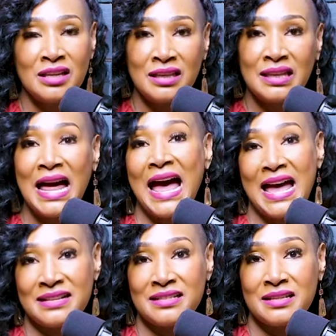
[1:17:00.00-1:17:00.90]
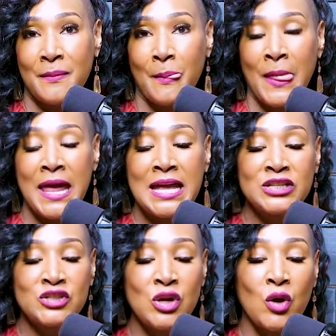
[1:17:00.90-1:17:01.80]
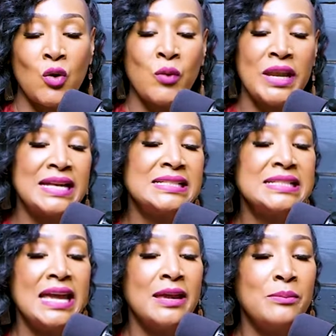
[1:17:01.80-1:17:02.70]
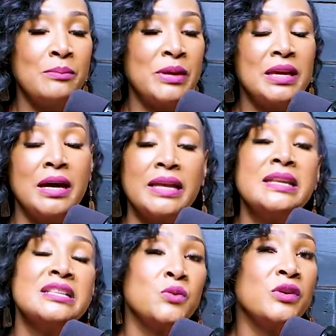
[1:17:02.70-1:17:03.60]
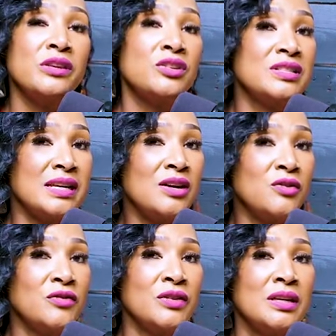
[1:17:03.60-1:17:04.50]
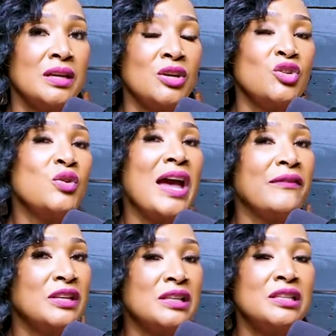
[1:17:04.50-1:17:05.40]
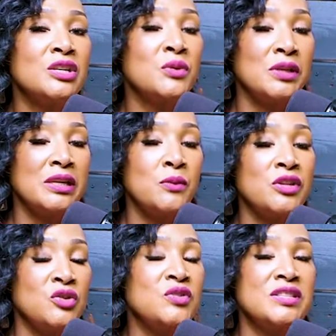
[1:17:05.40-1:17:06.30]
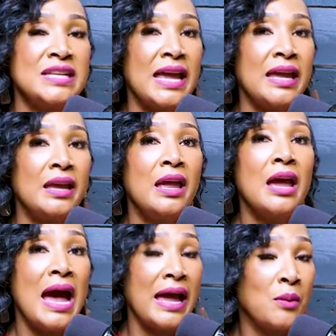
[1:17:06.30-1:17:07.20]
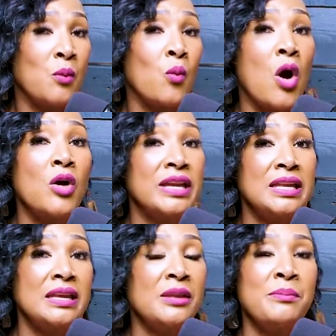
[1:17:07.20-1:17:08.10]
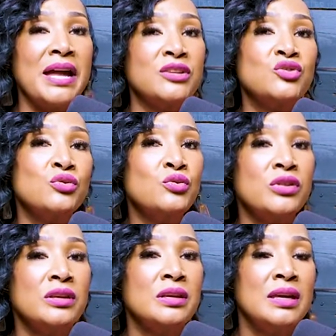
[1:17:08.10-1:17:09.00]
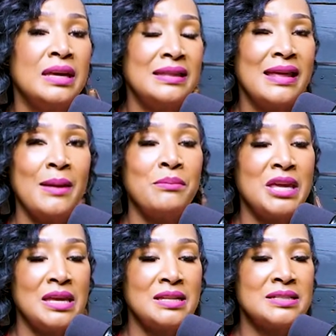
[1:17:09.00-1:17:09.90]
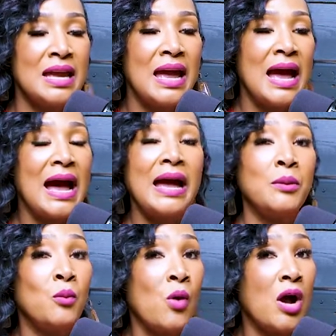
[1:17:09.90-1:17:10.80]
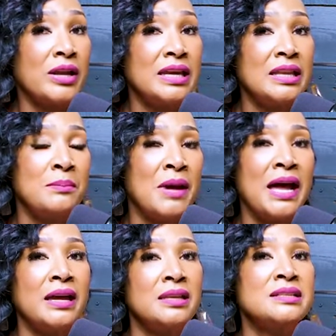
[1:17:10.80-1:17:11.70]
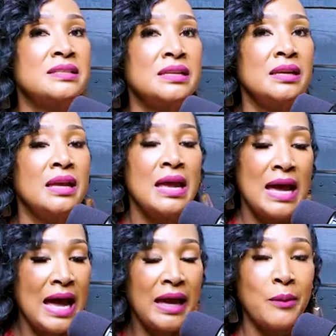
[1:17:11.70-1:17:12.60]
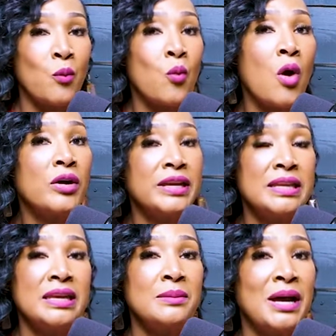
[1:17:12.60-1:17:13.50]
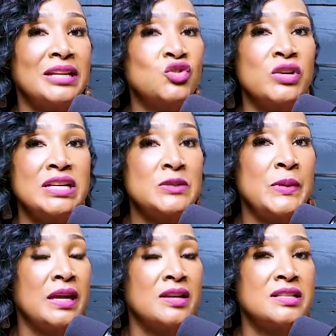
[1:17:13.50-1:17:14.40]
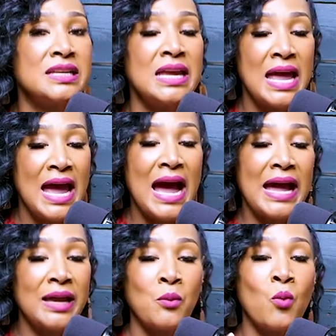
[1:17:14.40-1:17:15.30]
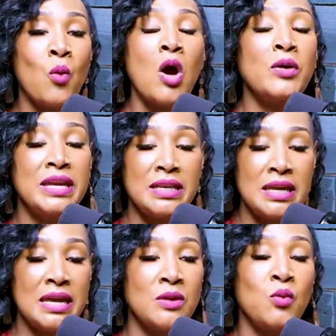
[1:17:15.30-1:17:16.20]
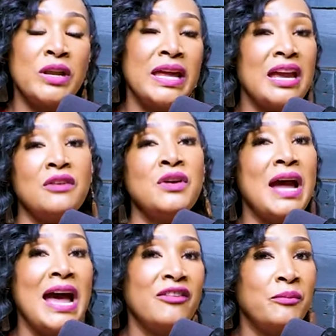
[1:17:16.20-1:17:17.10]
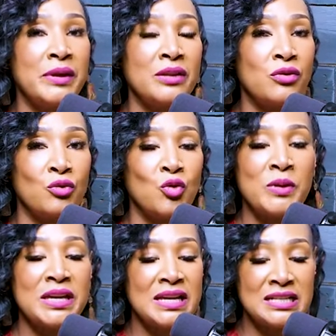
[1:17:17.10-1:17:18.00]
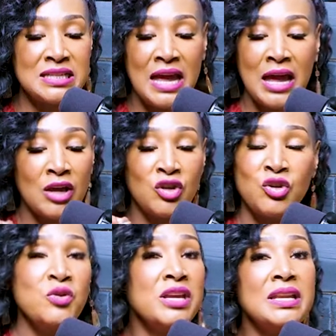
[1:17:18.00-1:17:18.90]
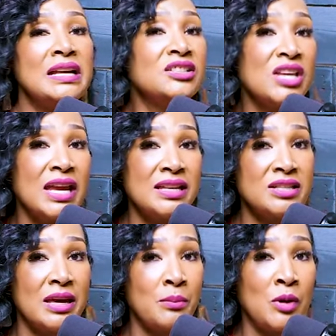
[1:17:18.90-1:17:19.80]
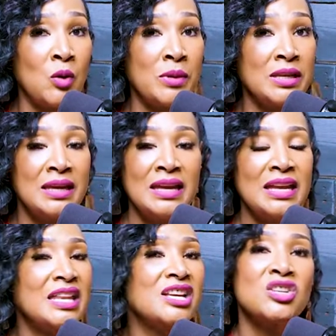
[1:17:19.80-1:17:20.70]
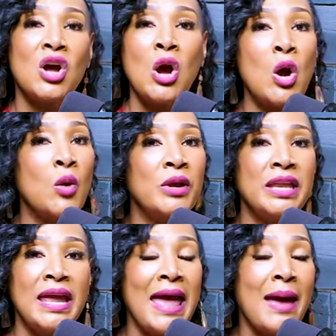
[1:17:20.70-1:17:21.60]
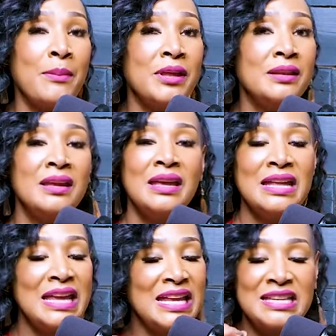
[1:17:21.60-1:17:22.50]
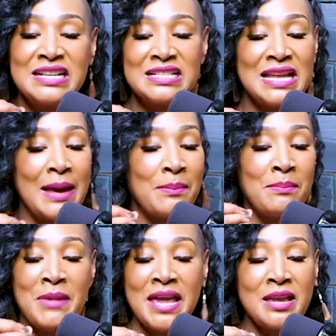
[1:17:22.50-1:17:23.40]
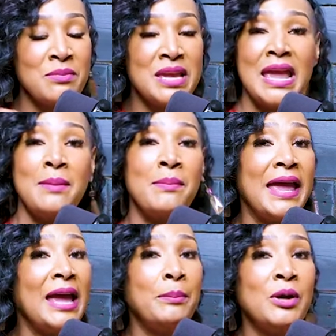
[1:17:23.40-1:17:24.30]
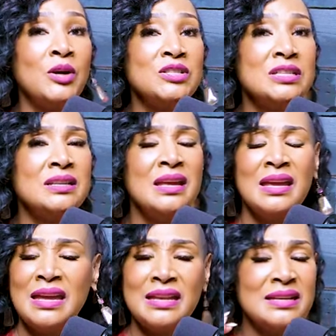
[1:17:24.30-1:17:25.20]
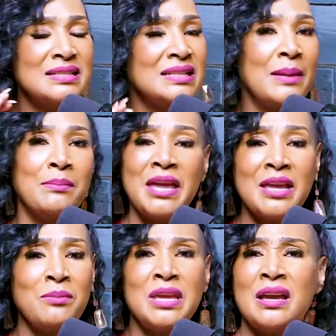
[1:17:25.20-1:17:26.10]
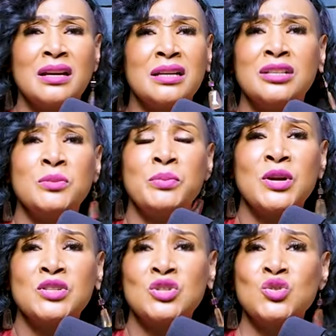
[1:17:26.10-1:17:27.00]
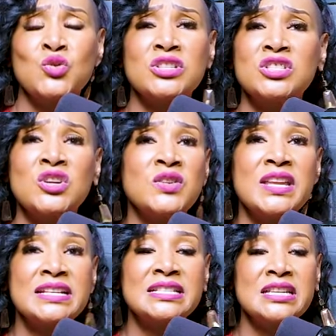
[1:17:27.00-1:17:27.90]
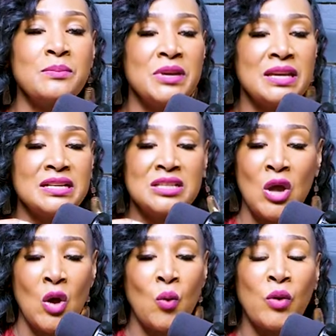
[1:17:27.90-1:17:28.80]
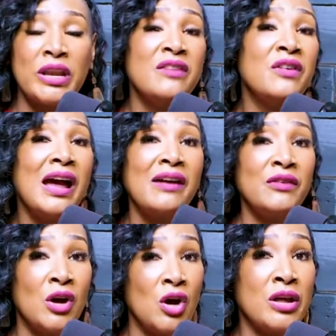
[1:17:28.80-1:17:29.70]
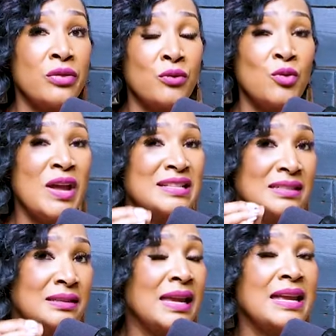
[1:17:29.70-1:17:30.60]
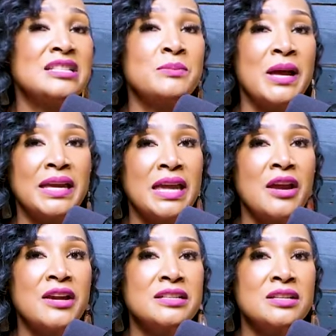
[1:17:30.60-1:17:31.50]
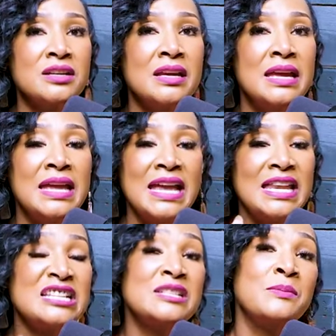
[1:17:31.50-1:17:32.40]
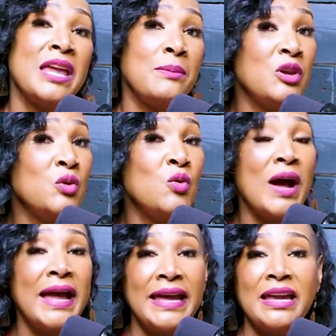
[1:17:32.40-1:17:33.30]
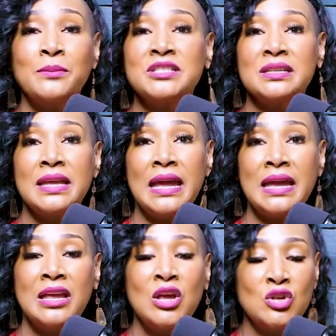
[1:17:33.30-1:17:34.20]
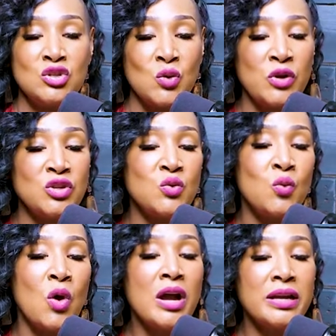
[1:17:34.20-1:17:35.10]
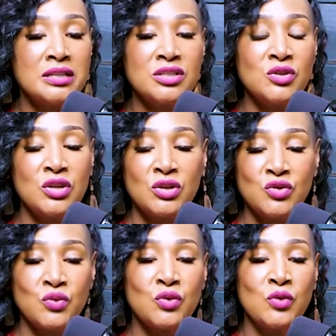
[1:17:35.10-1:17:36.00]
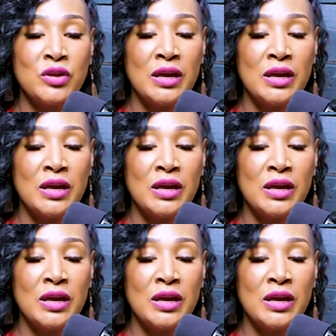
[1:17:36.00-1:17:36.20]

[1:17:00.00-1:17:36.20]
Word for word: lies. So when I say be honest with yourself, you have to literally, when you say, I am walking in my truth, that means I am walking in my honesty. I am walking in my transparency. I am walking in whatever I've been through, because you cannot change that moment. It has already happened. It does not make me a bad person. It does not make me a good person to a certain extent, because whatever I've gone through has enhanced my character. And it has made me who I am today. So when you walk into your truth,